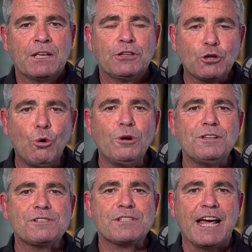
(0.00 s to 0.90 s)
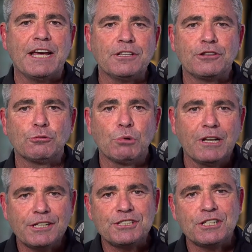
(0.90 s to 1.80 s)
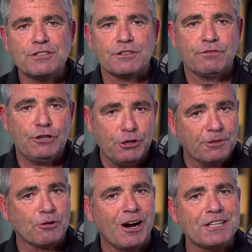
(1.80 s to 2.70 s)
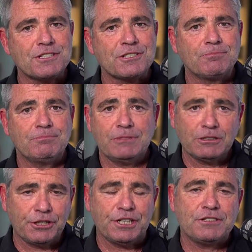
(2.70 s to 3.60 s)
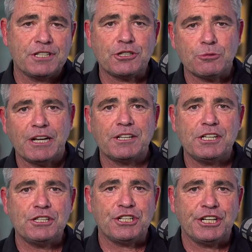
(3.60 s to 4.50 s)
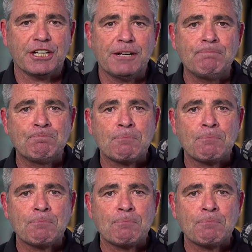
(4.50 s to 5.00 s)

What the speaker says: The court is saying that the religions of human rights, including sexuality and gender,